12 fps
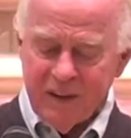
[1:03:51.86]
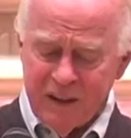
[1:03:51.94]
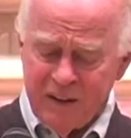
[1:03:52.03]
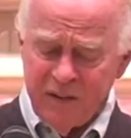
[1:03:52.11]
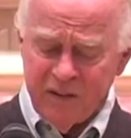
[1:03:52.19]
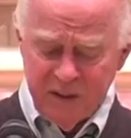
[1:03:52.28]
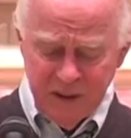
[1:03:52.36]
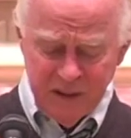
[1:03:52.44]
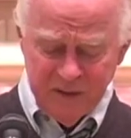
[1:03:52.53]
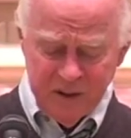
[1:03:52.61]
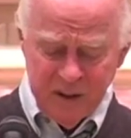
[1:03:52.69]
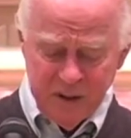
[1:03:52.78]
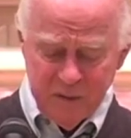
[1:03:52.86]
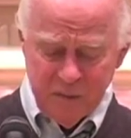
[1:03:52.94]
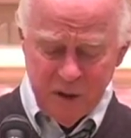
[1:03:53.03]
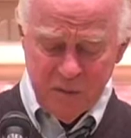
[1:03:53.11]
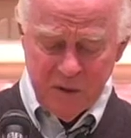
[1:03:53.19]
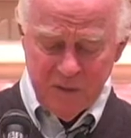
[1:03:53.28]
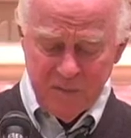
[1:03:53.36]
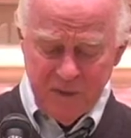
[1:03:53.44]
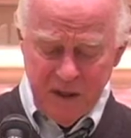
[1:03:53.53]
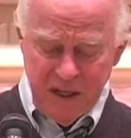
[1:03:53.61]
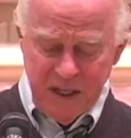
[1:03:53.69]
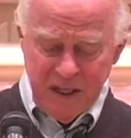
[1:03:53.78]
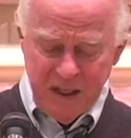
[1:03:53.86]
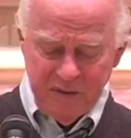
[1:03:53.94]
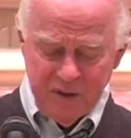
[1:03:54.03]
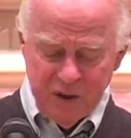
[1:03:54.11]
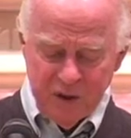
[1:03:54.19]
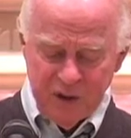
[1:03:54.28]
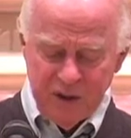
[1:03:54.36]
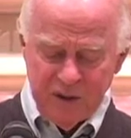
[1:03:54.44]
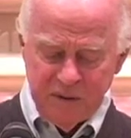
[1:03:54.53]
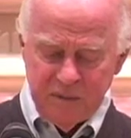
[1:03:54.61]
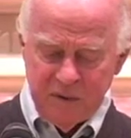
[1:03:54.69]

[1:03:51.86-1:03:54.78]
This is a lovely little moment. If you're going to